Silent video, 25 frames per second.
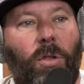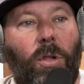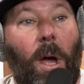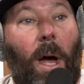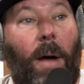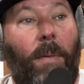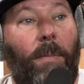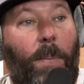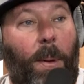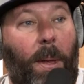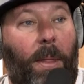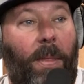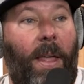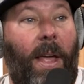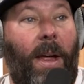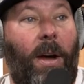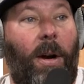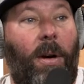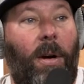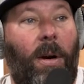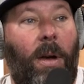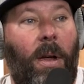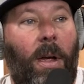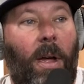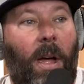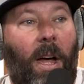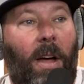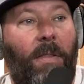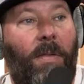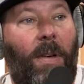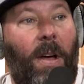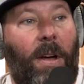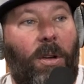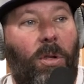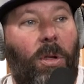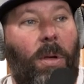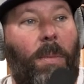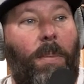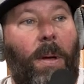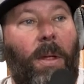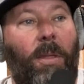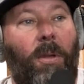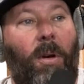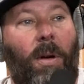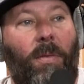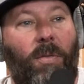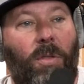Ch- I've been there. I've actually been there.